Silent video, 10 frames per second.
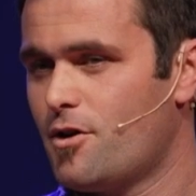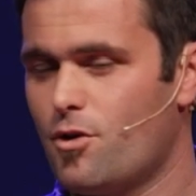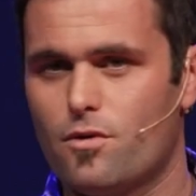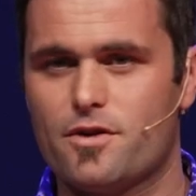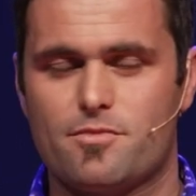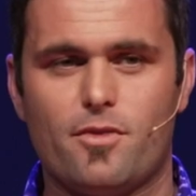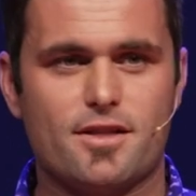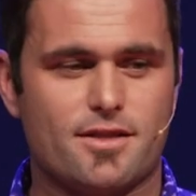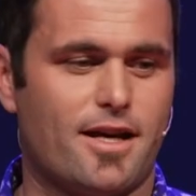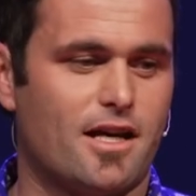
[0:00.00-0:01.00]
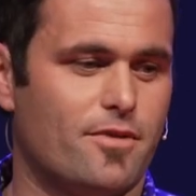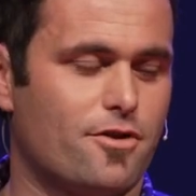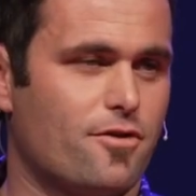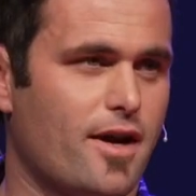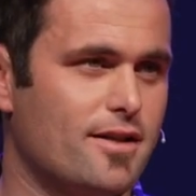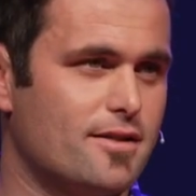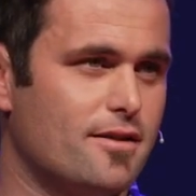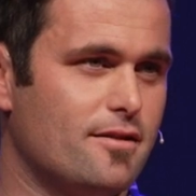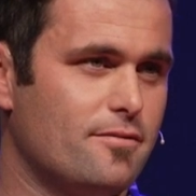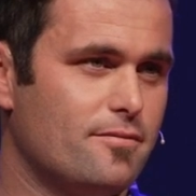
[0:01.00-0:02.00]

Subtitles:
All this might sound a bit crazy,